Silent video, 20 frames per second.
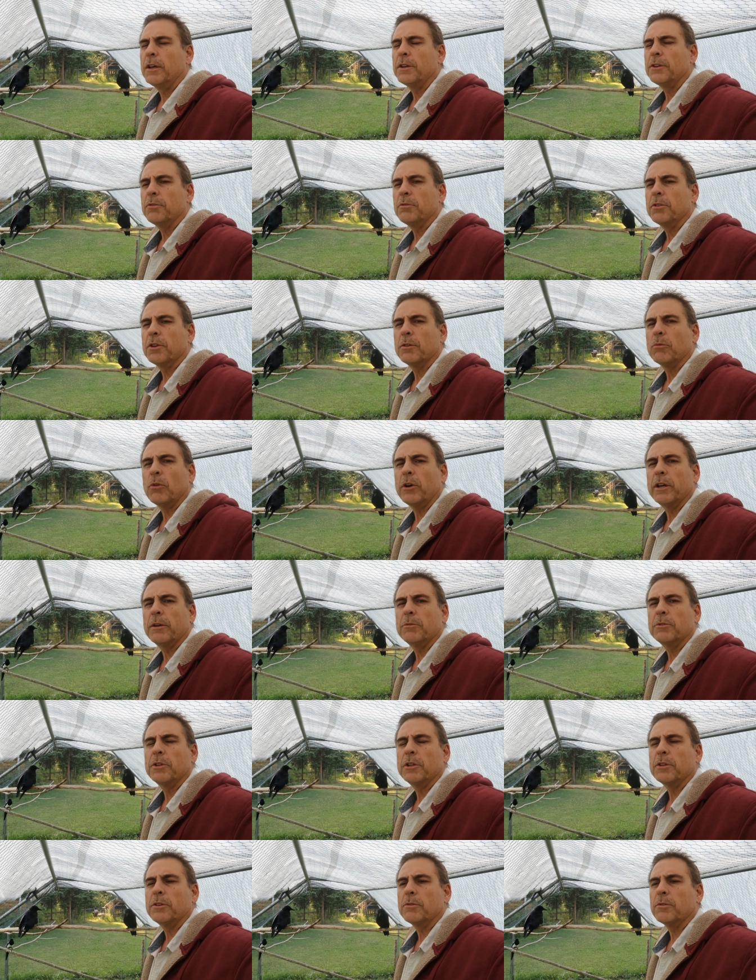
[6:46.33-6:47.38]
you said, why
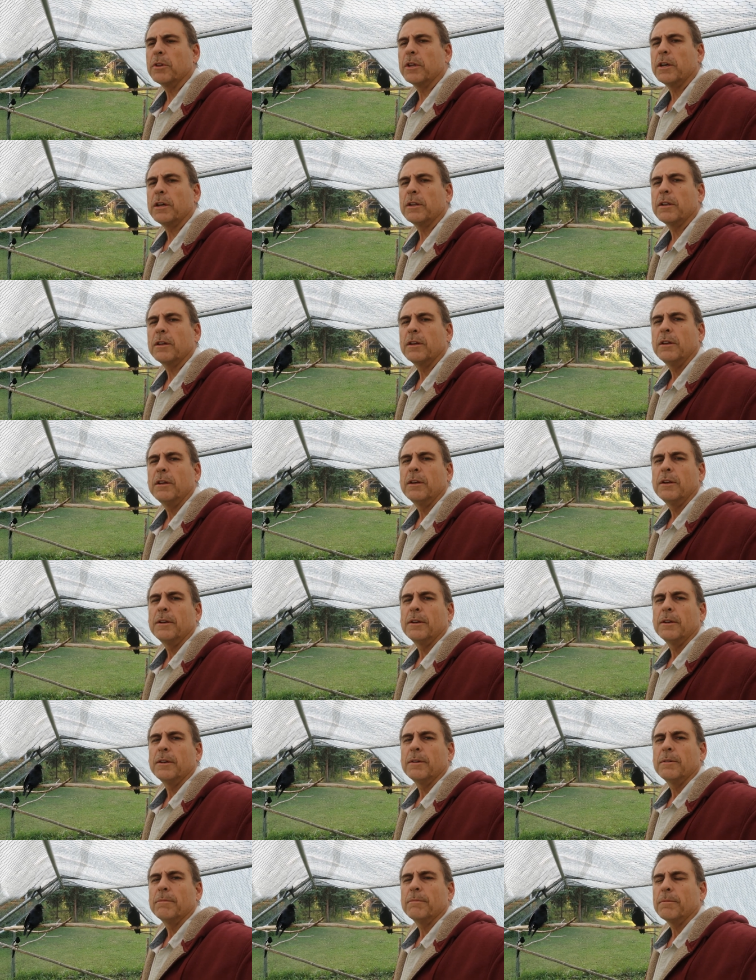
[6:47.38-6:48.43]
would they do that?
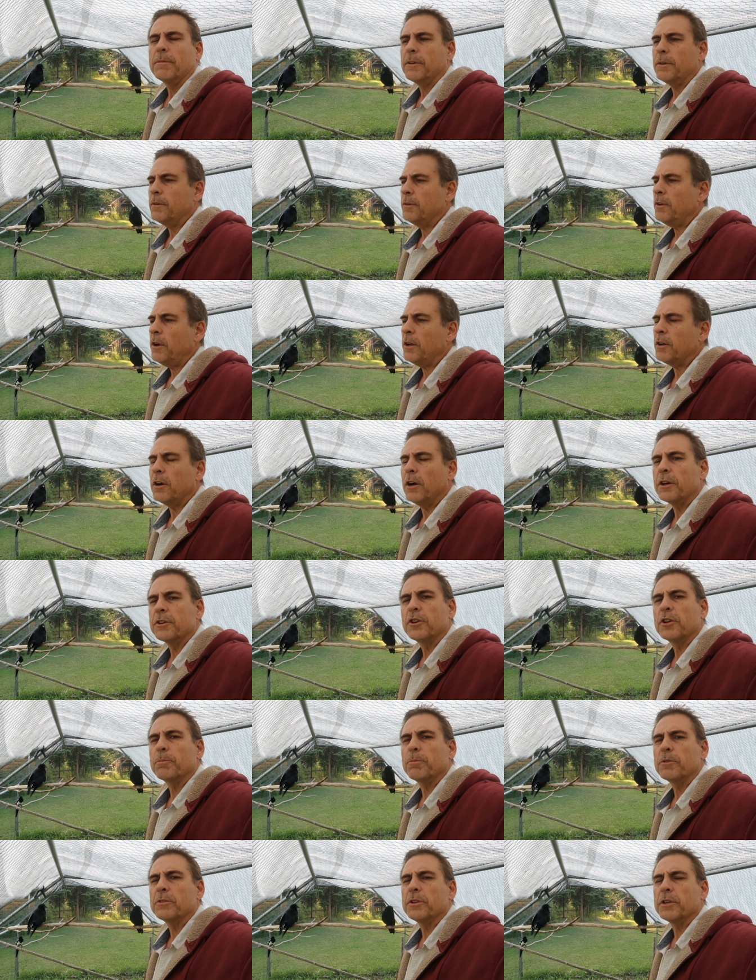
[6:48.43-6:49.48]
Not
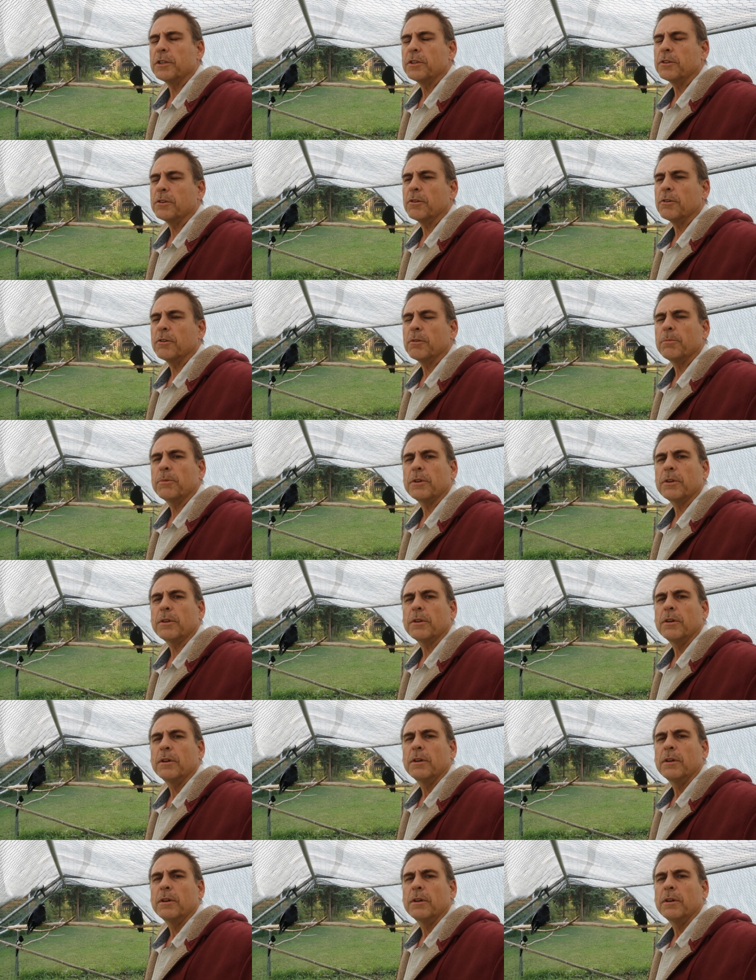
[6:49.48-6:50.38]
100% sure, but